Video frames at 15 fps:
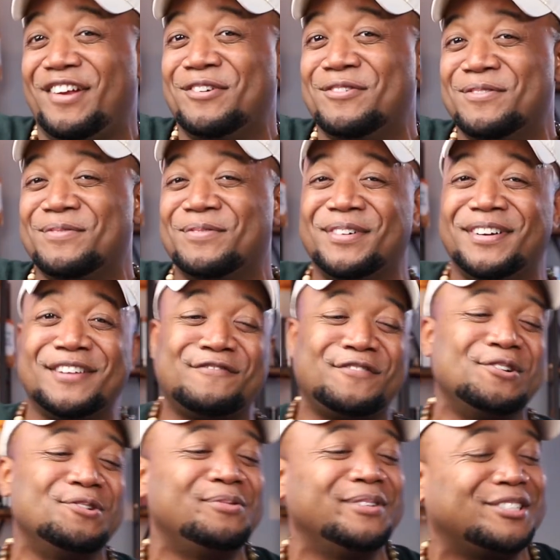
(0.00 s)
don't want to
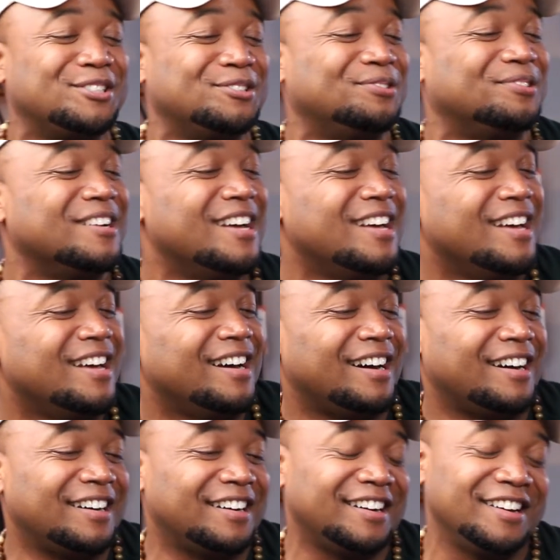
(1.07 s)
fool with you.
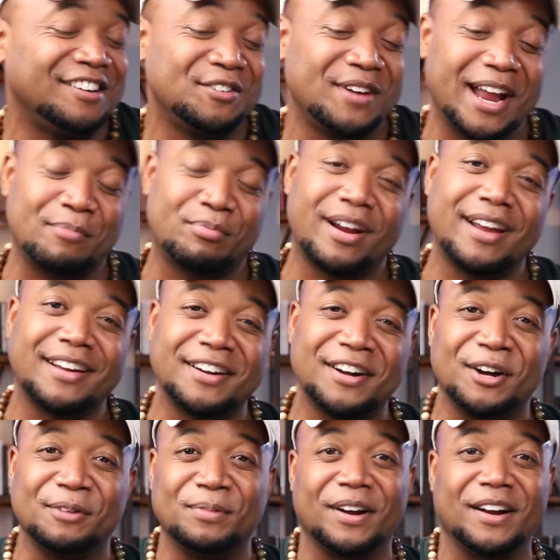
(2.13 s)
You got to break
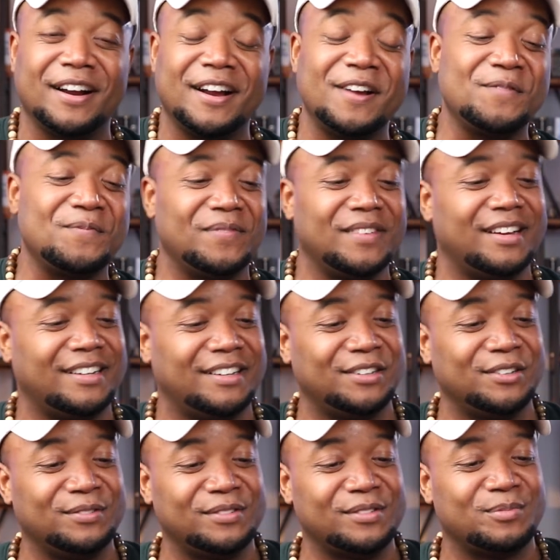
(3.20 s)
up, all right?
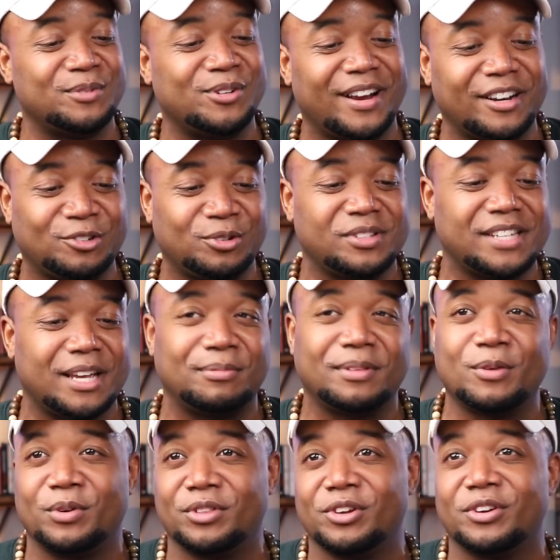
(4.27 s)
But you got to do the same
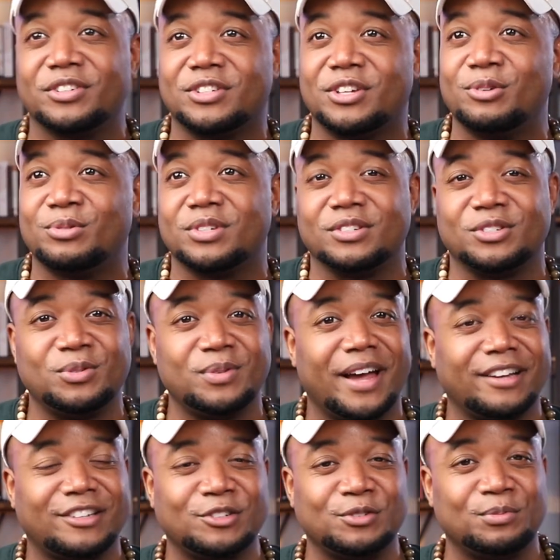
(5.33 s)
thing with your excuses. You
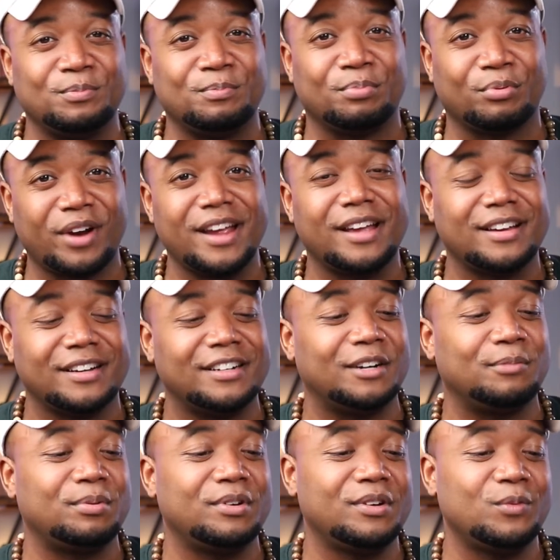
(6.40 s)
got to break
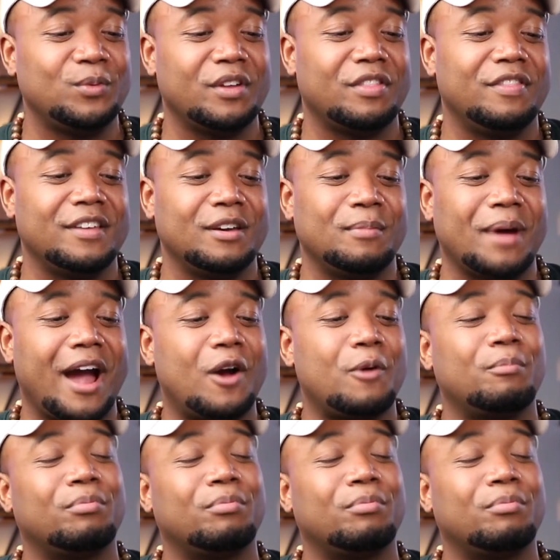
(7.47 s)
up with them. Our